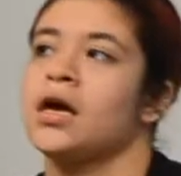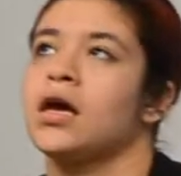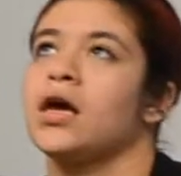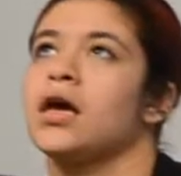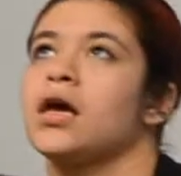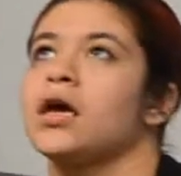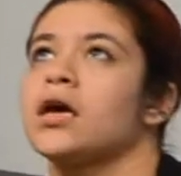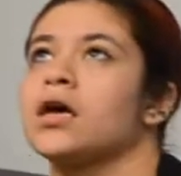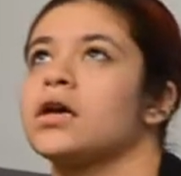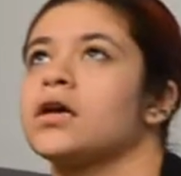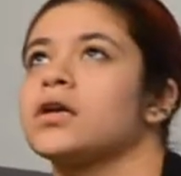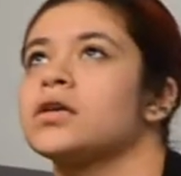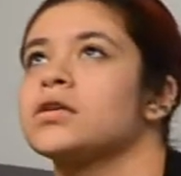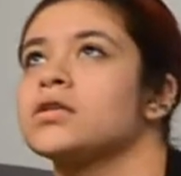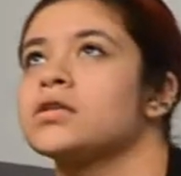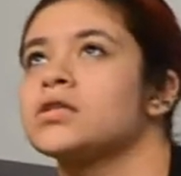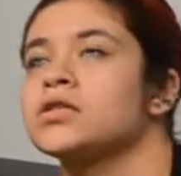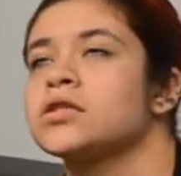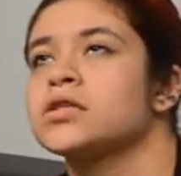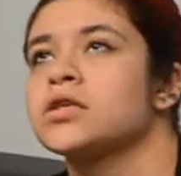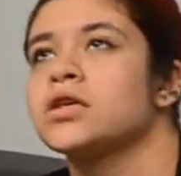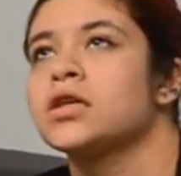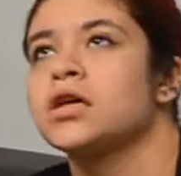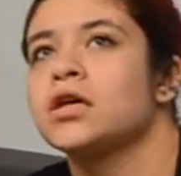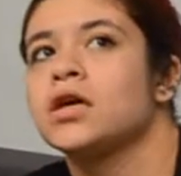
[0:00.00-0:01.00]

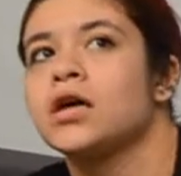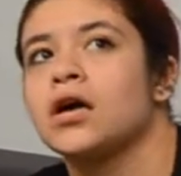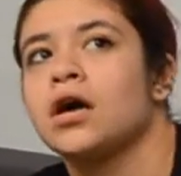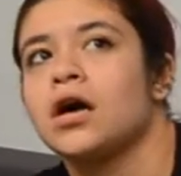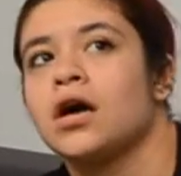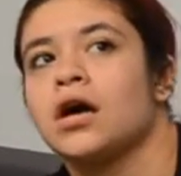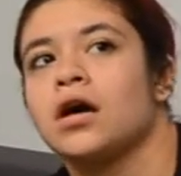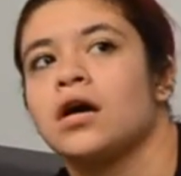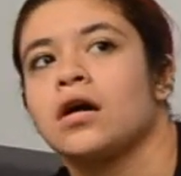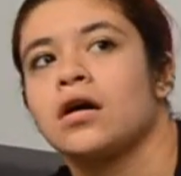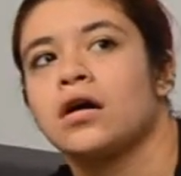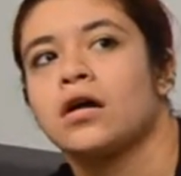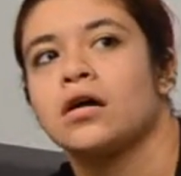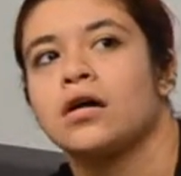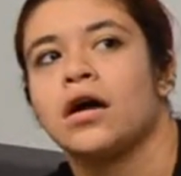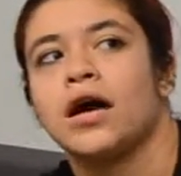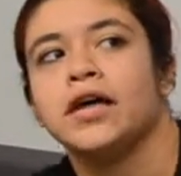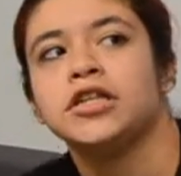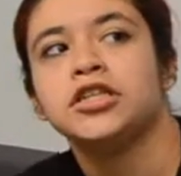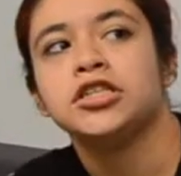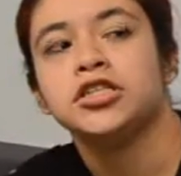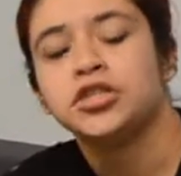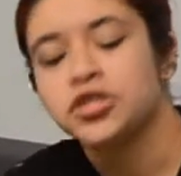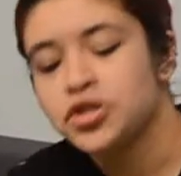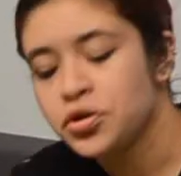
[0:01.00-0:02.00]
and
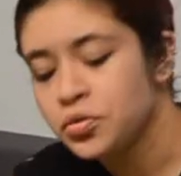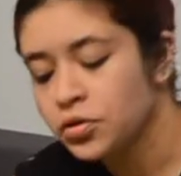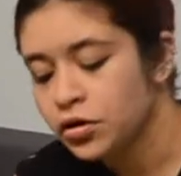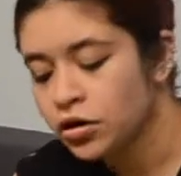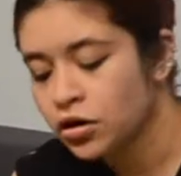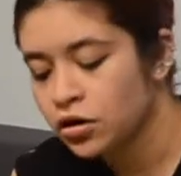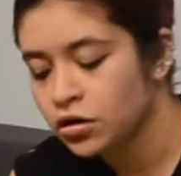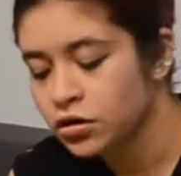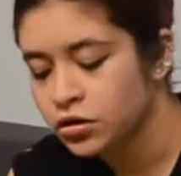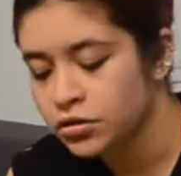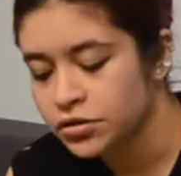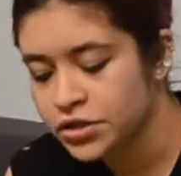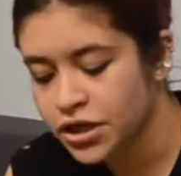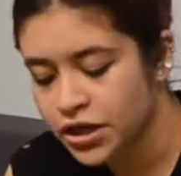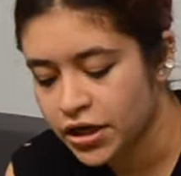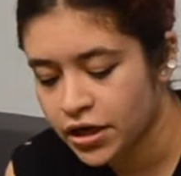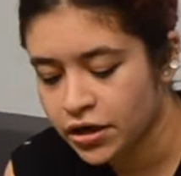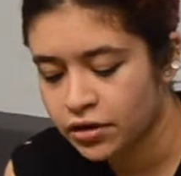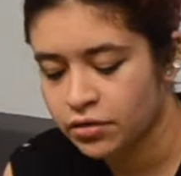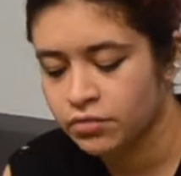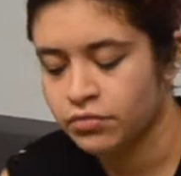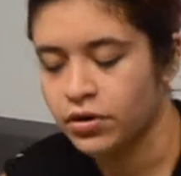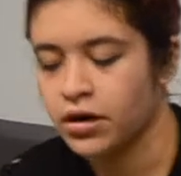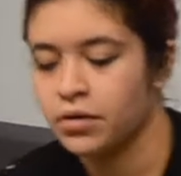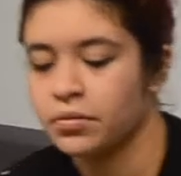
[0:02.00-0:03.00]
I just knew a girl who did
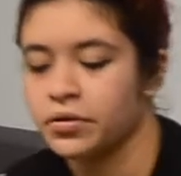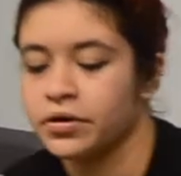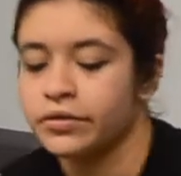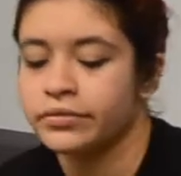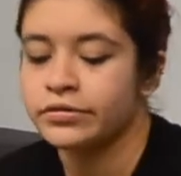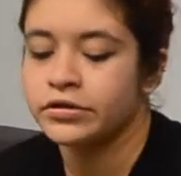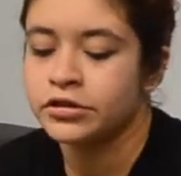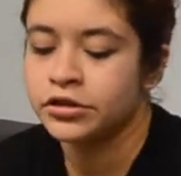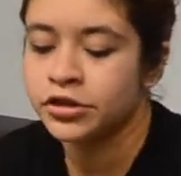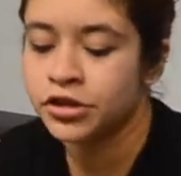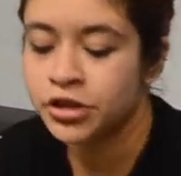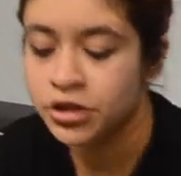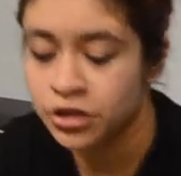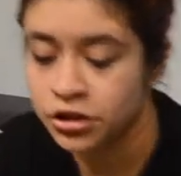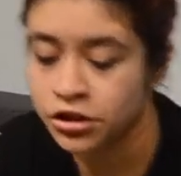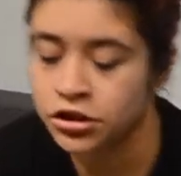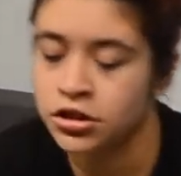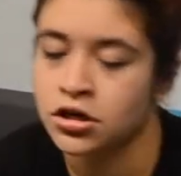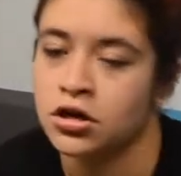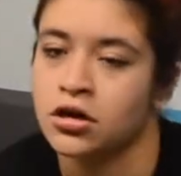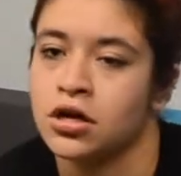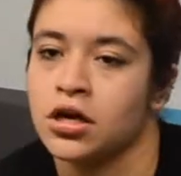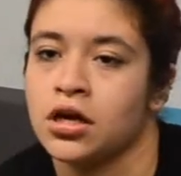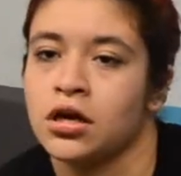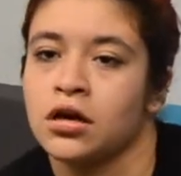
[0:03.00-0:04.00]
it right when it was just
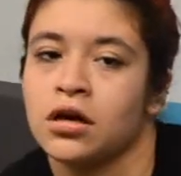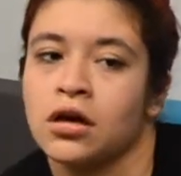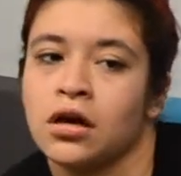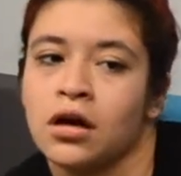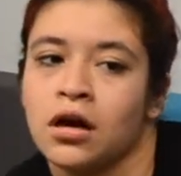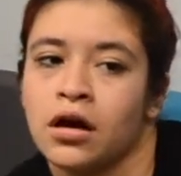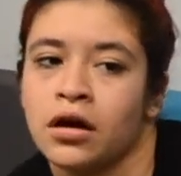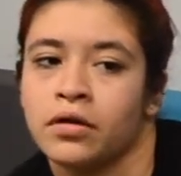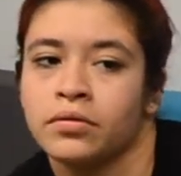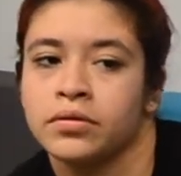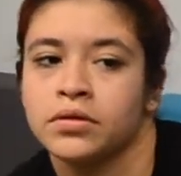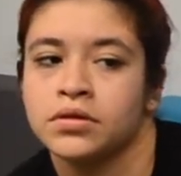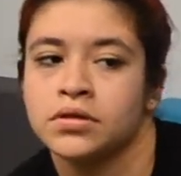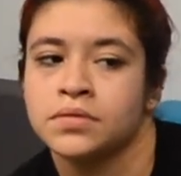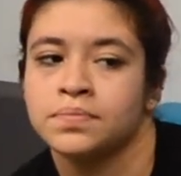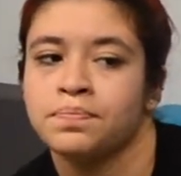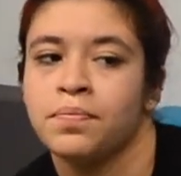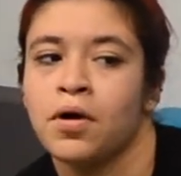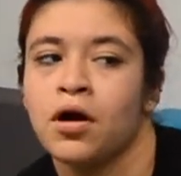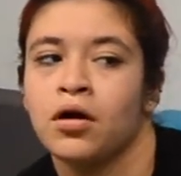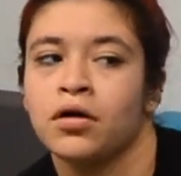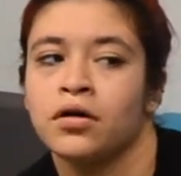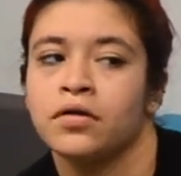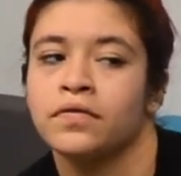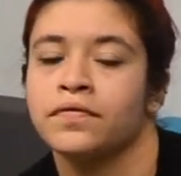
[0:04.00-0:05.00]
starting. I was
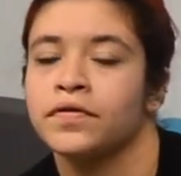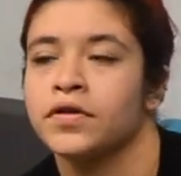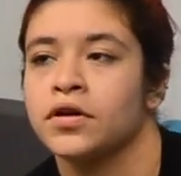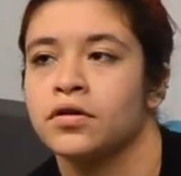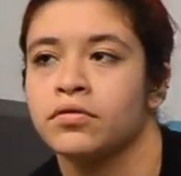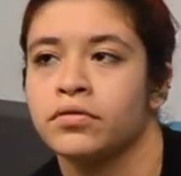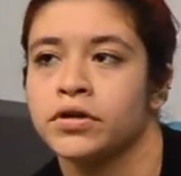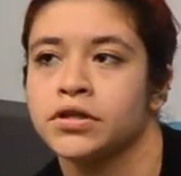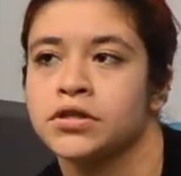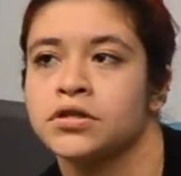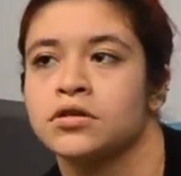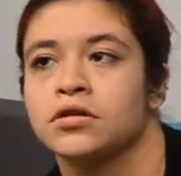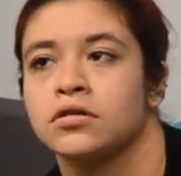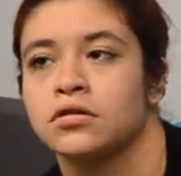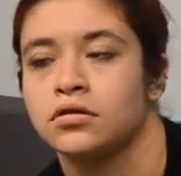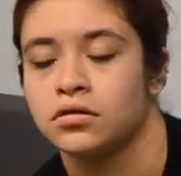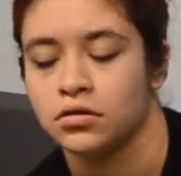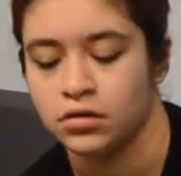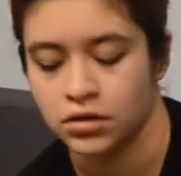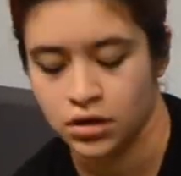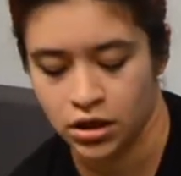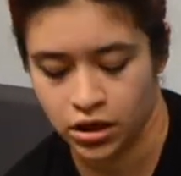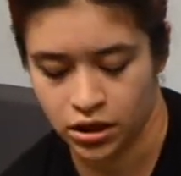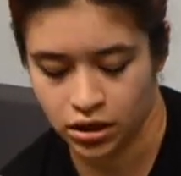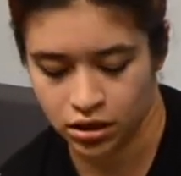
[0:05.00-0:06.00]
part of the
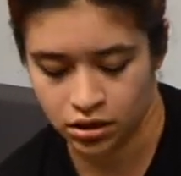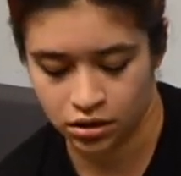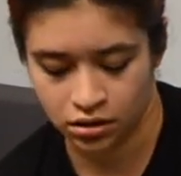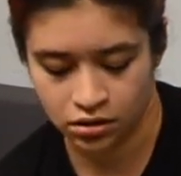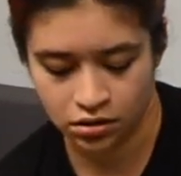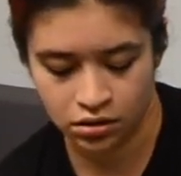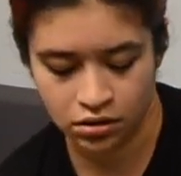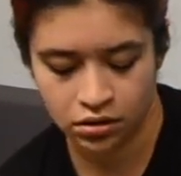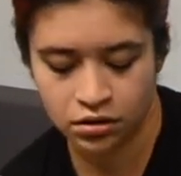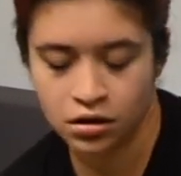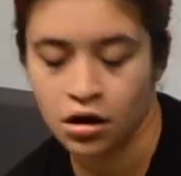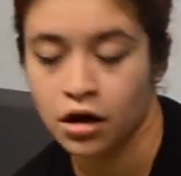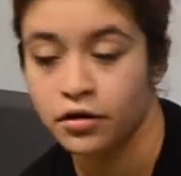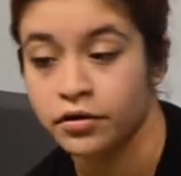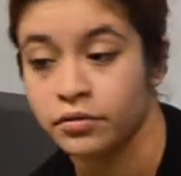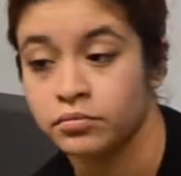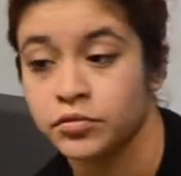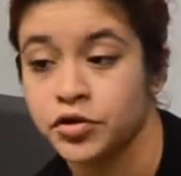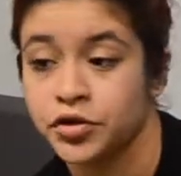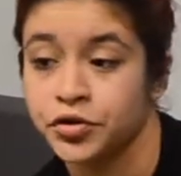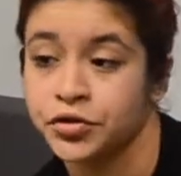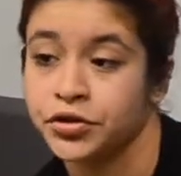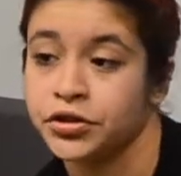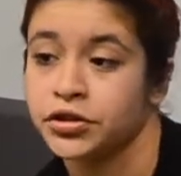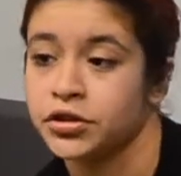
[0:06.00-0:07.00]
original like Gotham
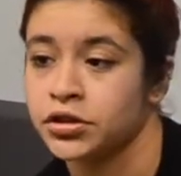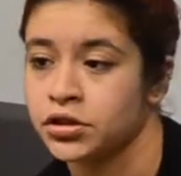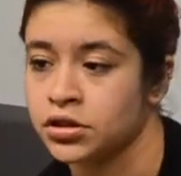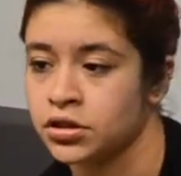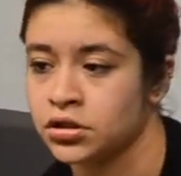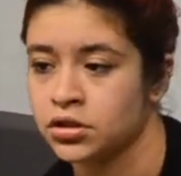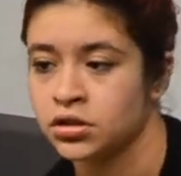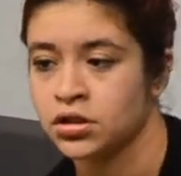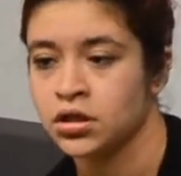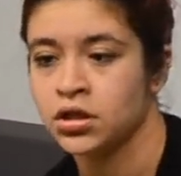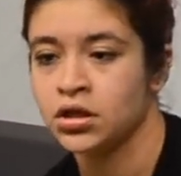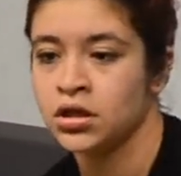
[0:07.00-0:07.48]
Juniors